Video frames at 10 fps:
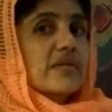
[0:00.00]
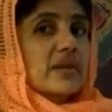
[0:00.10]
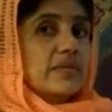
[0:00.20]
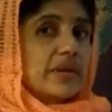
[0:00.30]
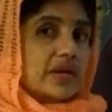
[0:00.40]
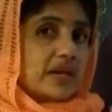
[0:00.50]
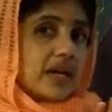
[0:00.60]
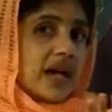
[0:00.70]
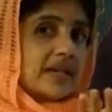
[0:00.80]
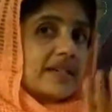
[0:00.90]
will be
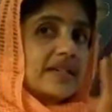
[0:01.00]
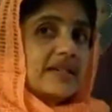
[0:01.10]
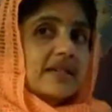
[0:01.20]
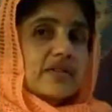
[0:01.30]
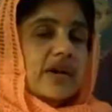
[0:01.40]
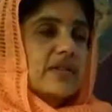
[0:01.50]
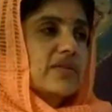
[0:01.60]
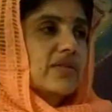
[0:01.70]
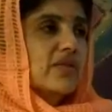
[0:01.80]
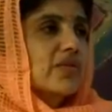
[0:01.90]
attracted to the
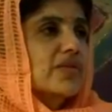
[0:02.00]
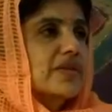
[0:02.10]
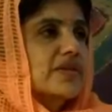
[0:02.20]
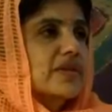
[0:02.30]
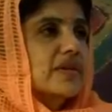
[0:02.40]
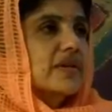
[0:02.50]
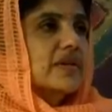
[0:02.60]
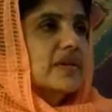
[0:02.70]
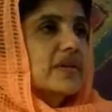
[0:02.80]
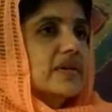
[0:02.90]
Chandogya Upanishad.
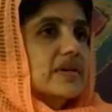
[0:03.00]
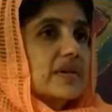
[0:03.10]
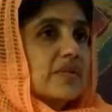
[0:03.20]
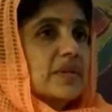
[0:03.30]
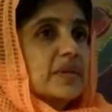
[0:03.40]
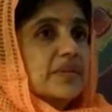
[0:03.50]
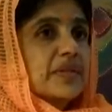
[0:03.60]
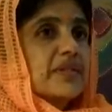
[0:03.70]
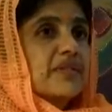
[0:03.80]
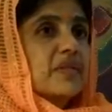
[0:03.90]
Some other
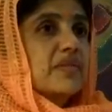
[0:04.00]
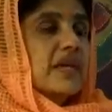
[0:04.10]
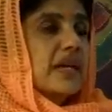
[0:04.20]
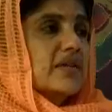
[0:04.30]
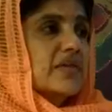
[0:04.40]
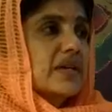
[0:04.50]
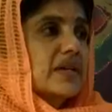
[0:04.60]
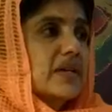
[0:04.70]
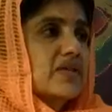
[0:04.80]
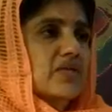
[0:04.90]
person will be like
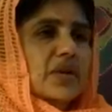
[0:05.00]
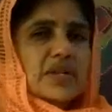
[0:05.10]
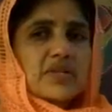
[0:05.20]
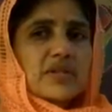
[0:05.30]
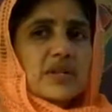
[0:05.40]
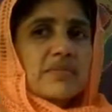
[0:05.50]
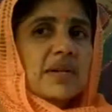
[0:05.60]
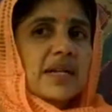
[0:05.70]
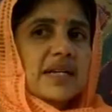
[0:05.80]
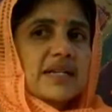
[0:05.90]
Shvetaketu,
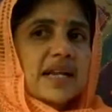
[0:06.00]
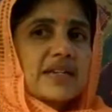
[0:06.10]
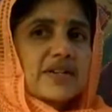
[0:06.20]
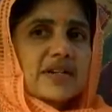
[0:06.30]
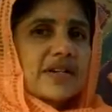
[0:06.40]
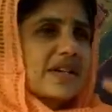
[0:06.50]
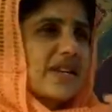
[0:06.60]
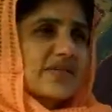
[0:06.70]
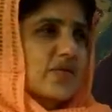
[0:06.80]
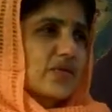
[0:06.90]
extremely intelligent and
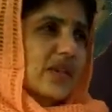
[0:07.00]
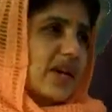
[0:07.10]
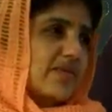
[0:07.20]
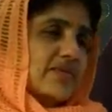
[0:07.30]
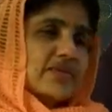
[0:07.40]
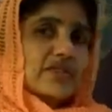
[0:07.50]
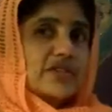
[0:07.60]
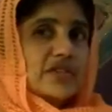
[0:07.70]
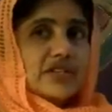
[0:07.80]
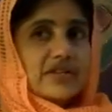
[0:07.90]
has no time for this
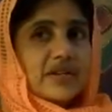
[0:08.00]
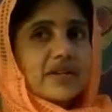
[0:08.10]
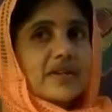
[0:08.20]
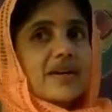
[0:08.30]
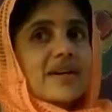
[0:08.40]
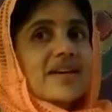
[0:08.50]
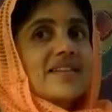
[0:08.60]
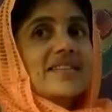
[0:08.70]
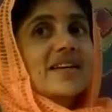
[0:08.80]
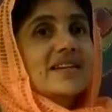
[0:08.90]
teaching.
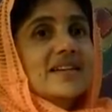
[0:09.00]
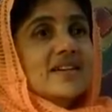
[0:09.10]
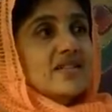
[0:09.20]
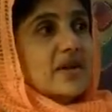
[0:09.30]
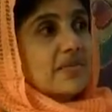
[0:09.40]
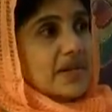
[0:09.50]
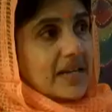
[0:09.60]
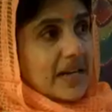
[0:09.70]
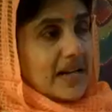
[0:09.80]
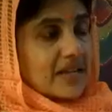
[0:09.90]
And then
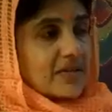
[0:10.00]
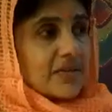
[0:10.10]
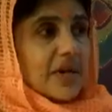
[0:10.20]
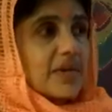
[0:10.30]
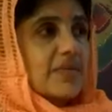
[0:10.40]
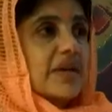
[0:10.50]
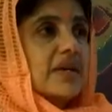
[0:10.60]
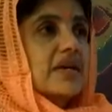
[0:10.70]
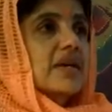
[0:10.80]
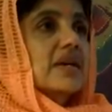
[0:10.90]
somebody else might
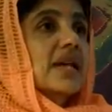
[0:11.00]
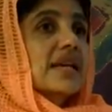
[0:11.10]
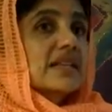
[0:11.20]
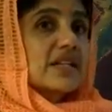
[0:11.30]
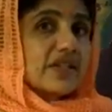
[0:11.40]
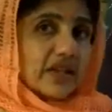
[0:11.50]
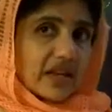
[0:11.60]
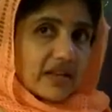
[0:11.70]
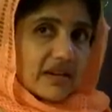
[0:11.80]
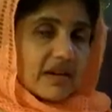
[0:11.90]
be like
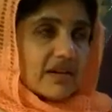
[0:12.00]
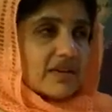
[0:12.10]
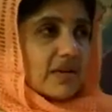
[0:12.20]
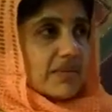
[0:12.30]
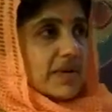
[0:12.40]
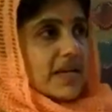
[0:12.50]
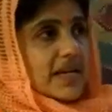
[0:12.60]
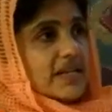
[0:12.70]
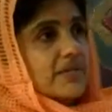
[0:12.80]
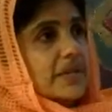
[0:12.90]
Nachiketa. Somebody
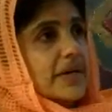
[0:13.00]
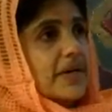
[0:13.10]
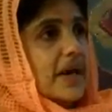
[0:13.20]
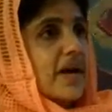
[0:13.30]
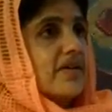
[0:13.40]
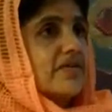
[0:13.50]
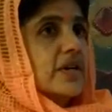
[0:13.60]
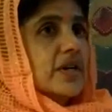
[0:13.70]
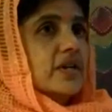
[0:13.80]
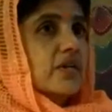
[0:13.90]
else might have,
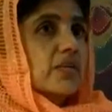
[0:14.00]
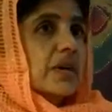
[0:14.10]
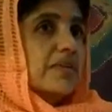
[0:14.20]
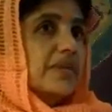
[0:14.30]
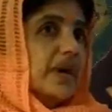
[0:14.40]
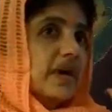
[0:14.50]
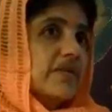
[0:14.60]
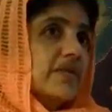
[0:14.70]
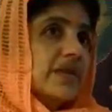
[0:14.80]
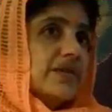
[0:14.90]
you know, might be
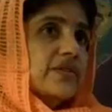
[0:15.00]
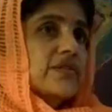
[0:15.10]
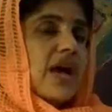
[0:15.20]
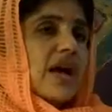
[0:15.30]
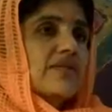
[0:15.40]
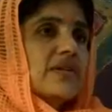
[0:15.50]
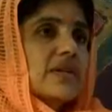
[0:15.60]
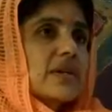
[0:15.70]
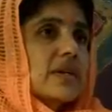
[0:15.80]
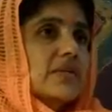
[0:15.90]
averse to
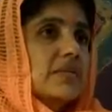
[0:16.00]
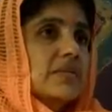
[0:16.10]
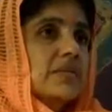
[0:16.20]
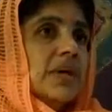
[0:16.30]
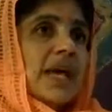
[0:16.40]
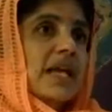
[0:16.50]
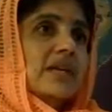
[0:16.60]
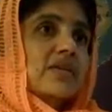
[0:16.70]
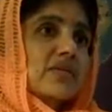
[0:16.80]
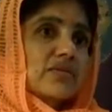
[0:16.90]
having male
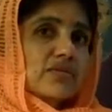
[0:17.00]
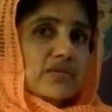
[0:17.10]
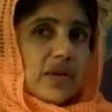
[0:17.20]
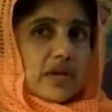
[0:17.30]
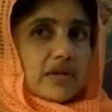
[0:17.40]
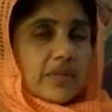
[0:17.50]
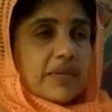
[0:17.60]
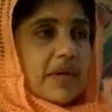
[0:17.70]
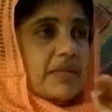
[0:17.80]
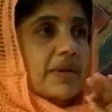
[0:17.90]
gurus.
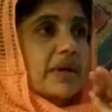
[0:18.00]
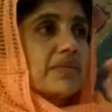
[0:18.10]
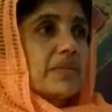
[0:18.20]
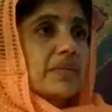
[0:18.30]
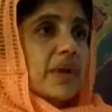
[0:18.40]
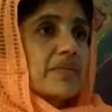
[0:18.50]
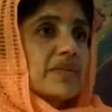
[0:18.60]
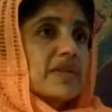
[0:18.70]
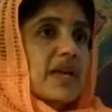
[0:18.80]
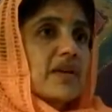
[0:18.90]
Somebody might might be
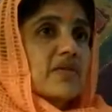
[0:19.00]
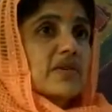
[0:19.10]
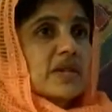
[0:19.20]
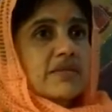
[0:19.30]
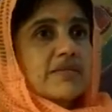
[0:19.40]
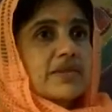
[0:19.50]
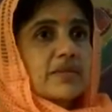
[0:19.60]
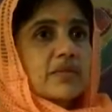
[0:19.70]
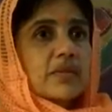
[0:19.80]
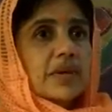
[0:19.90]
saying only if it's a
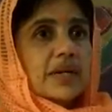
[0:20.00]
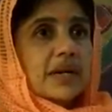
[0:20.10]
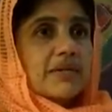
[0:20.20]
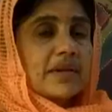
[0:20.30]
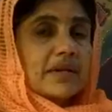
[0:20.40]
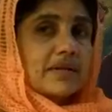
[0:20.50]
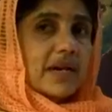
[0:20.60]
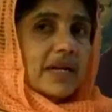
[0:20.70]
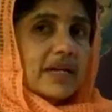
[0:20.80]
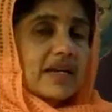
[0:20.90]
woman I will
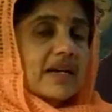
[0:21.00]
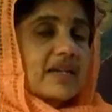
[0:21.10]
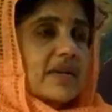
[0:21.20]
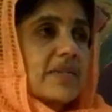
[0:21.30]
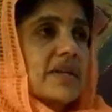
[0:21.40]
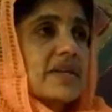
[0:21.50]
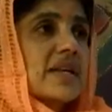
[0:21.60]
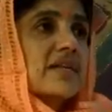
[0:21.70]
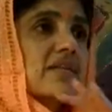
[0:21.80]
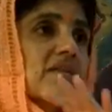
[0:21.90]
study. Somebody
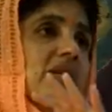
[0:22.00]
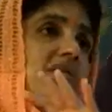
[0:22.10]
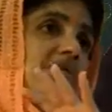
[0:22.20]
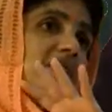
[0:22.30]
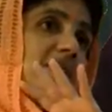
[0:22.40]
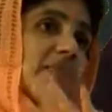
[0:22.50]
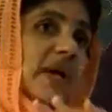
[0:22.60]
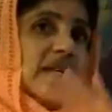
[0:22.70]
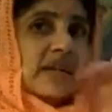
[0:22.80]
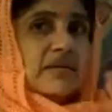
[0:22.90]
says only if it's a
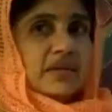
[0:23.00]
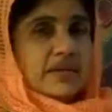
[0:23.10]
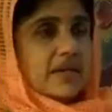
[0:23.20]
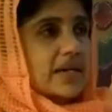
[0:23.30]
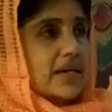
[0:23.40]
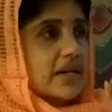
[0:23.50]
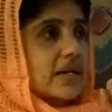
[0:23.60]
man I will study.